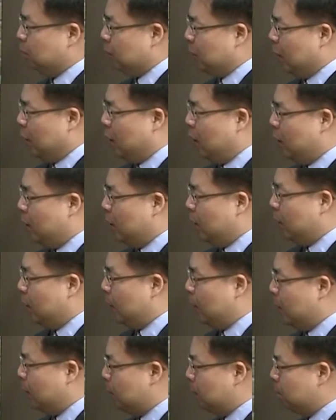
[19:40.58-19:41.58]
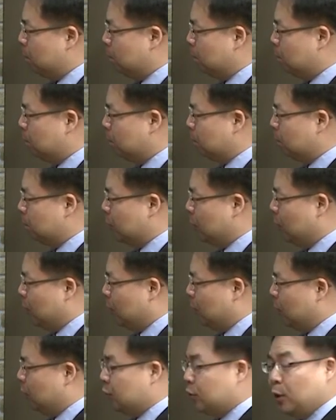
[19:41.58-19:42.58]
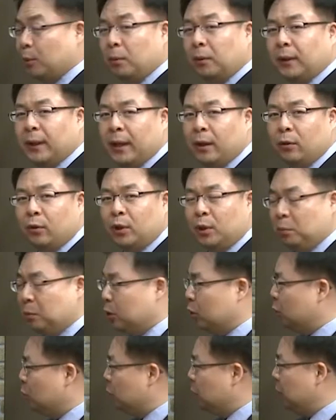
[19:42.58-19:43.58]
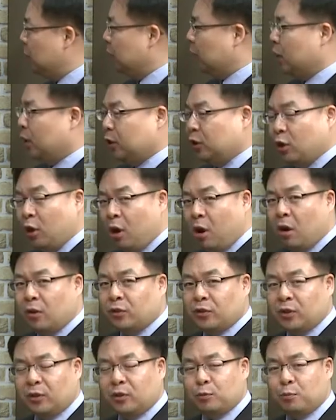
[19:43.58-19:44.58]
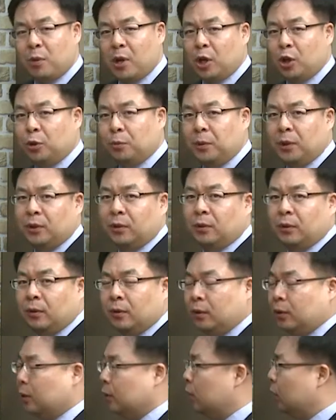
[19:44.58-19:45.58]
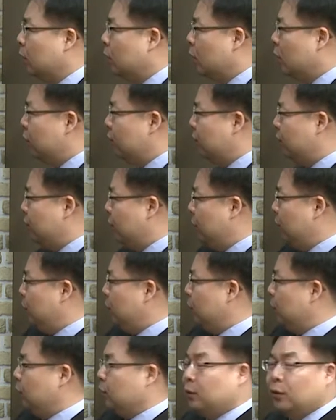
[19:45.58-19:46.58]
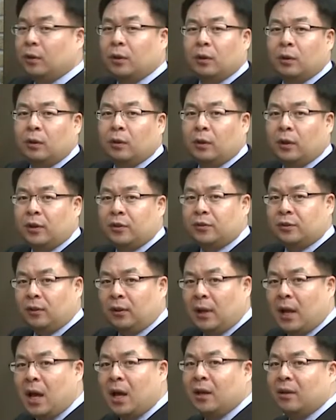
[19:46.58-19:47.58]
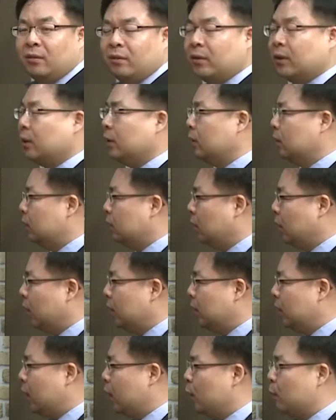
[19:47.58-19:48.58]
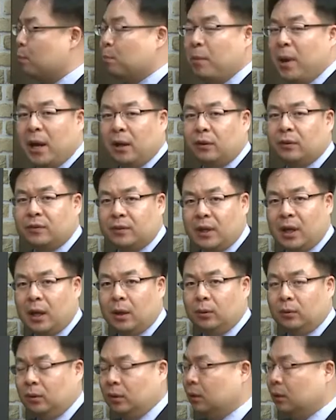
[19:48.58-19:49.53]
of similarity between a dog's experiment of food and saliva and then bell sound?